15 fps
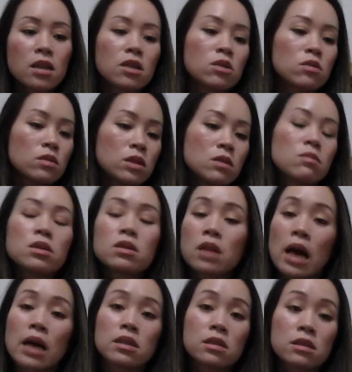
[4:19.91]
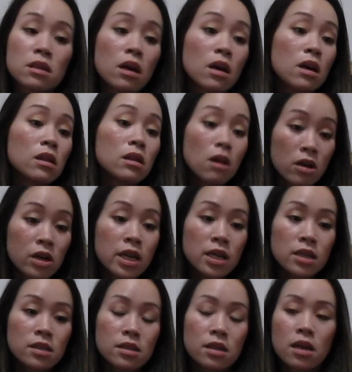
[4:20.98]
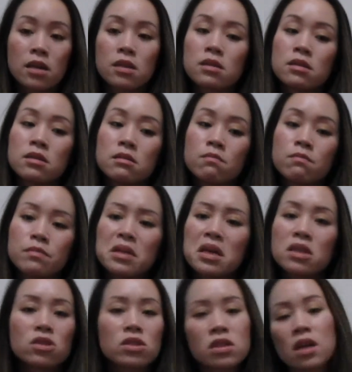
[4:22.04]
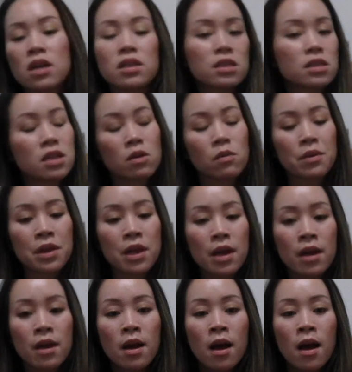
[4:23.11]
This one seemed to last the longest, and yeah, just kind of stuck with it.